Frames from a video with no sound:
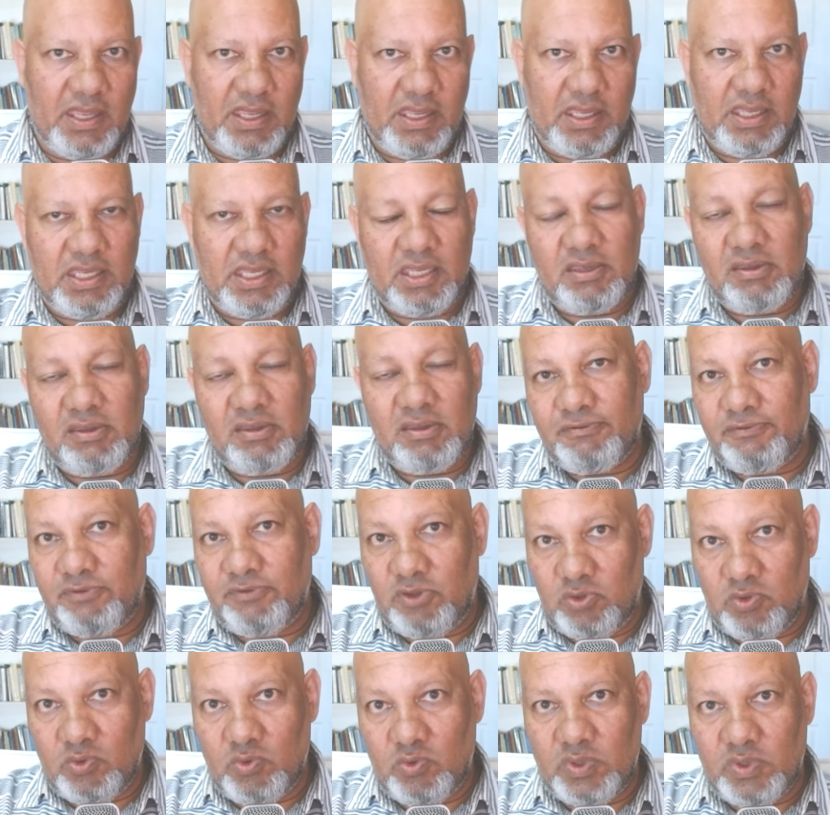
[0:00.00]
if
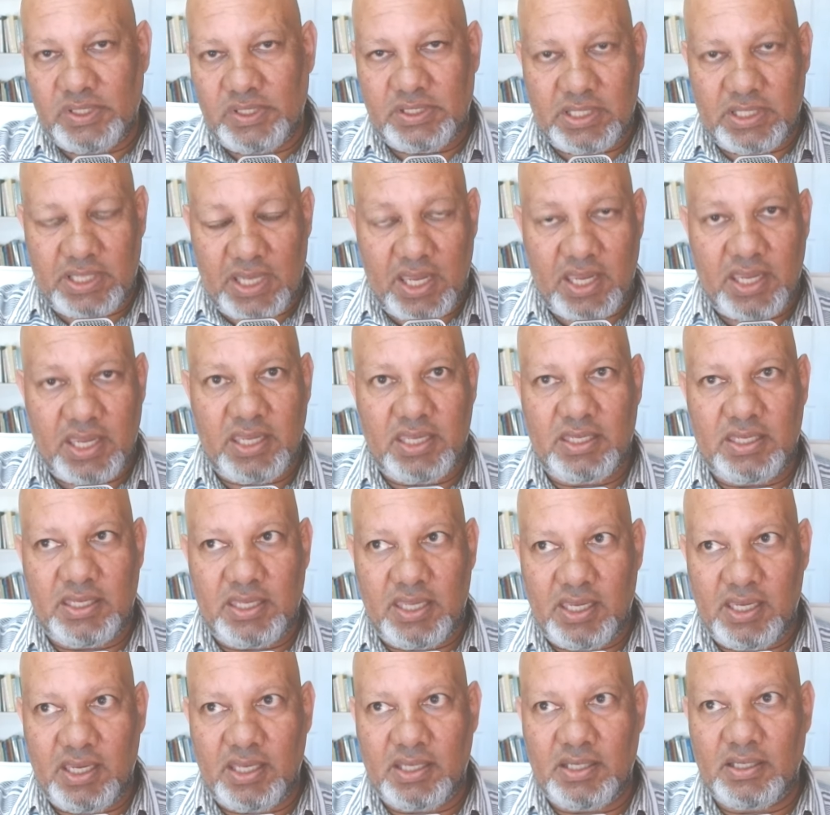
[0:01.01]
you and I
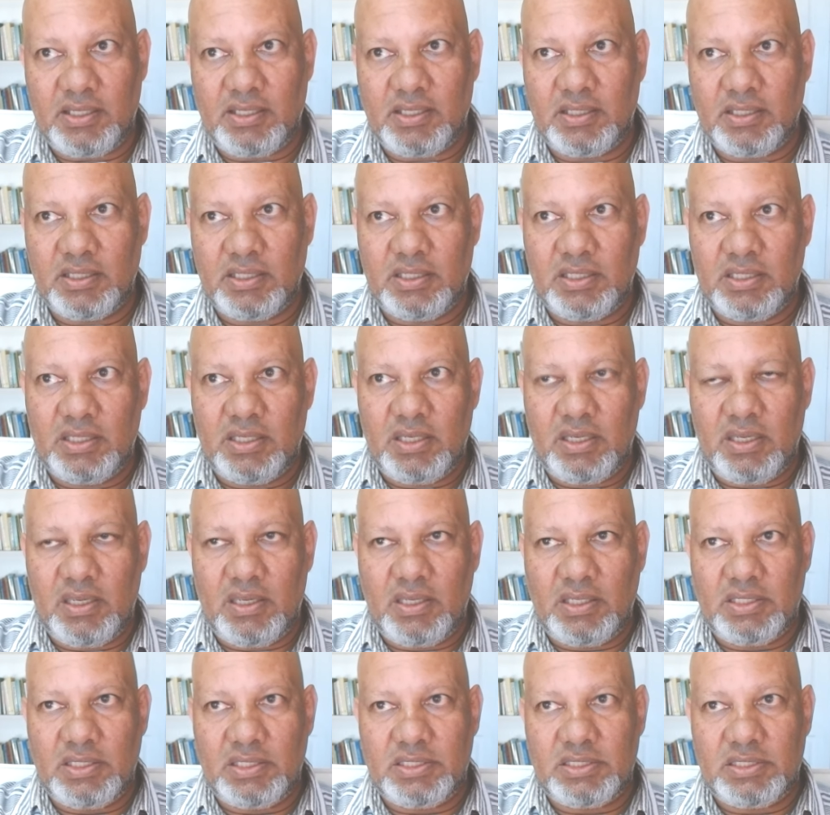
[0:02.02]
can
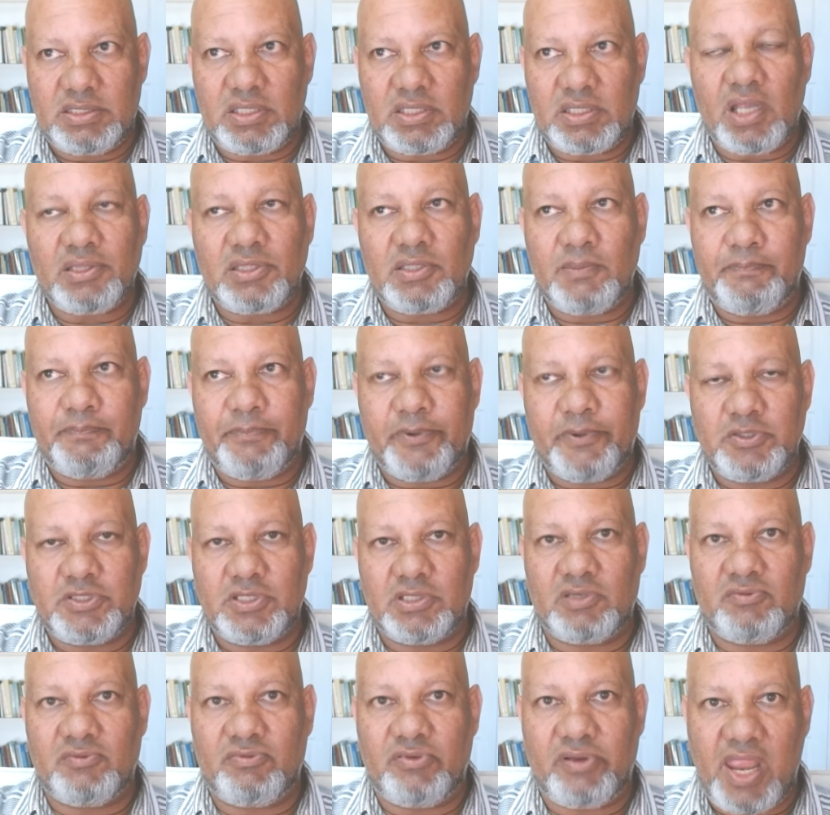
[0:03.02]
start the process
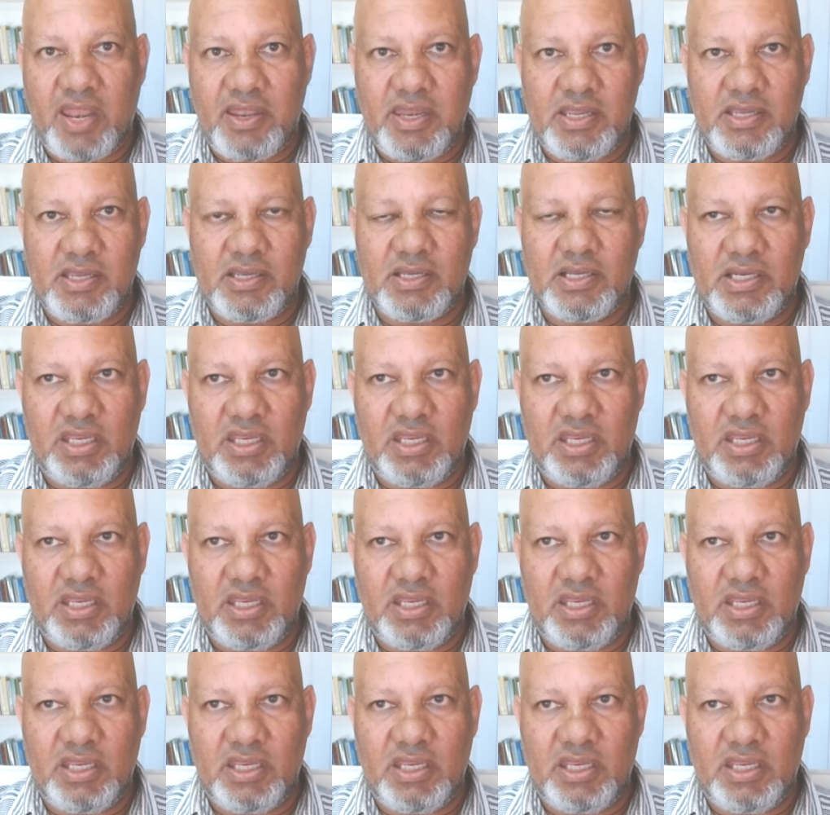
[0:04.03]
of radically